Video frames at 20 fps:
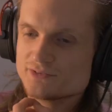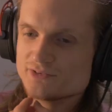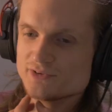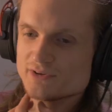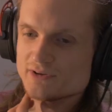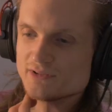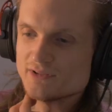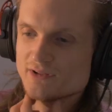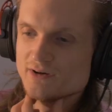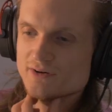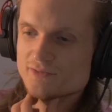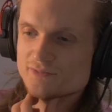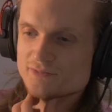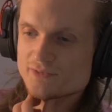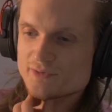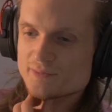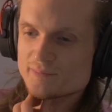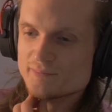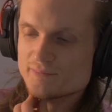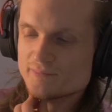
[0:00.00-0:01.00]
see a lot of
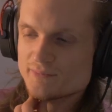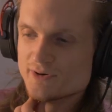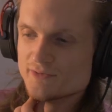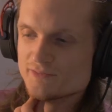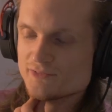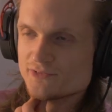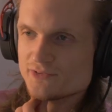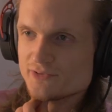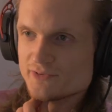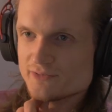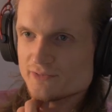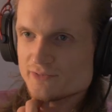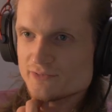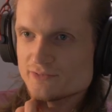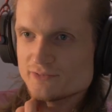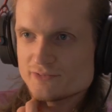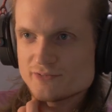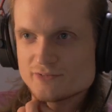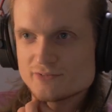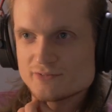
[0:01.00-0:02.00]
them. Obviously,
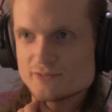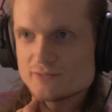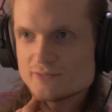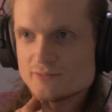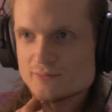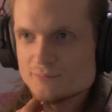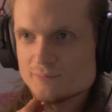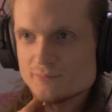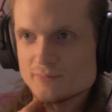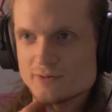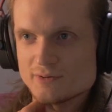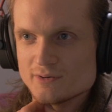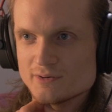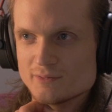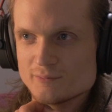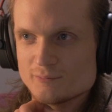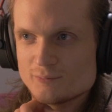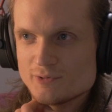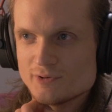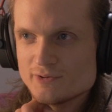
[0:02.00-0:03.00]
there's
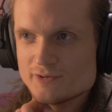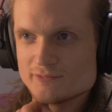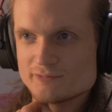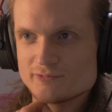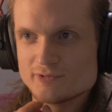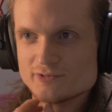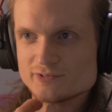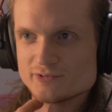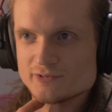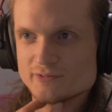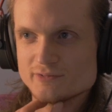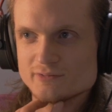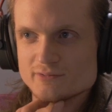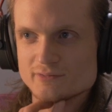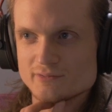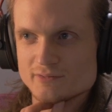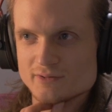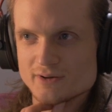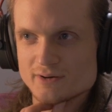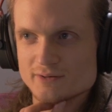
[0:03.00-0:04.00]
WandaVision
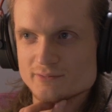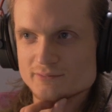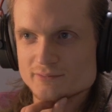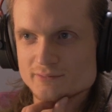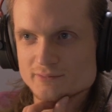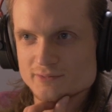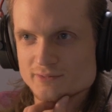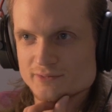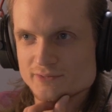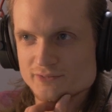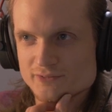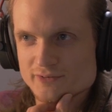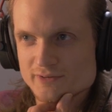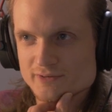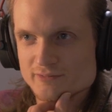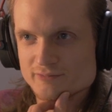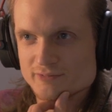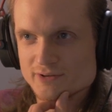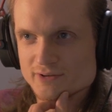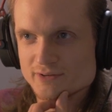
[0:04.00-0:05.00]
now on
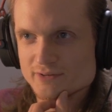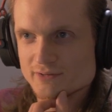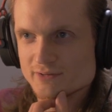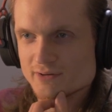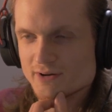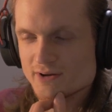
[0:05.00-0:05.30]
TV,